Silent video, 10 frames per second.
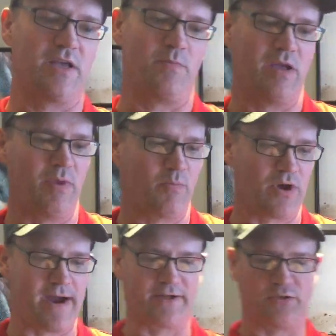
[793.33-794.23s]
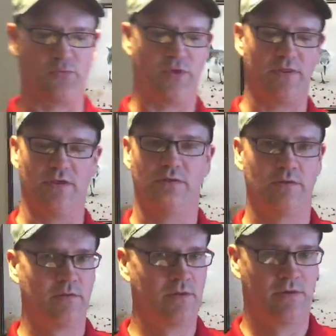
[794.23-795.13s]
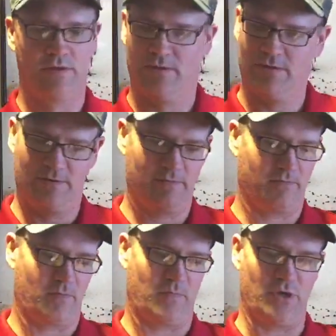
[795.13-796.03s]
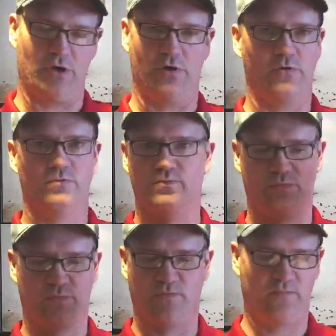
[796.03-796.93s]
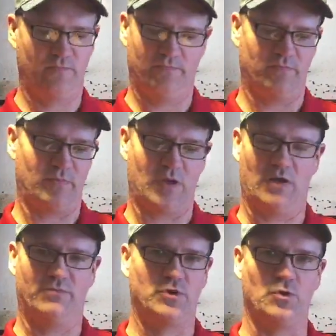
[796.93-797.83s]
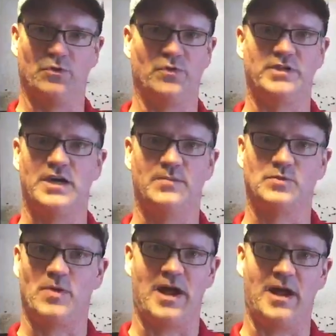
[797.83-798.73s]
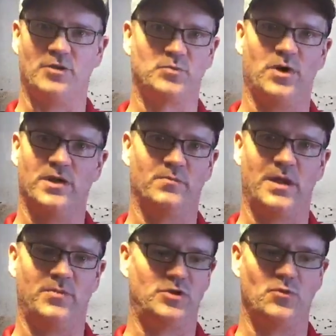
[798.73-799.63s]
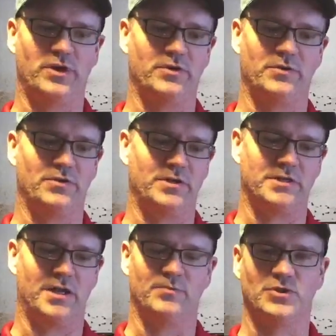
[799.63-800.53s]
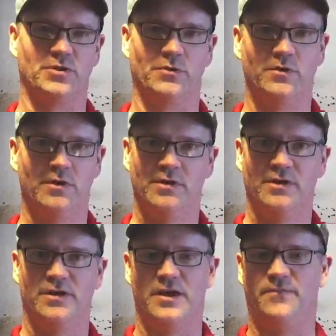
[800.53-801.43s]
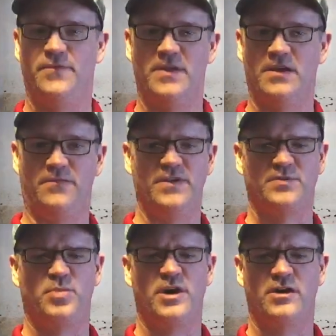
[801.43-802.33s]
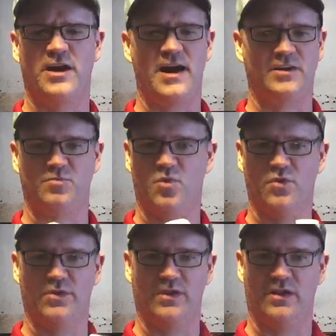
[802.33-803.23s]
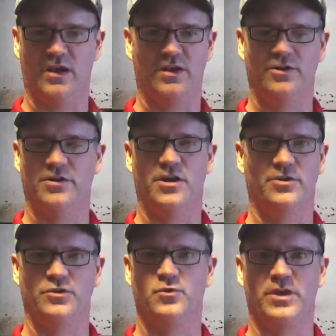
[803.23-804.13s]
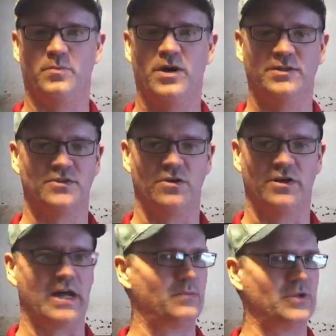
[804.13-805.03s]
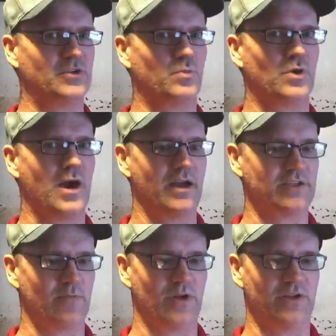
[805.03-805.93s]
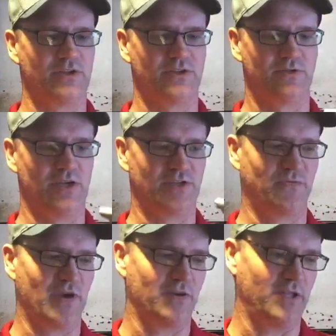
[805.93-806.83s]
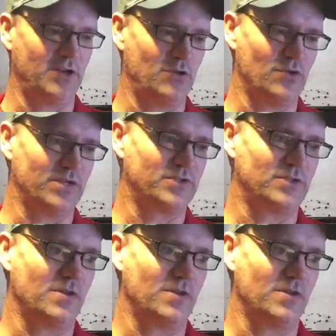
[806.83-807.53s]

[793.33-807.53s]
and maybe practiced with it, you know, 2 or 3 times in my house, putting maybe 20 or 30 times. So if this putter has more than 100 and 120 putts on it, I'd be surprised. I mean, it's fairly new and it's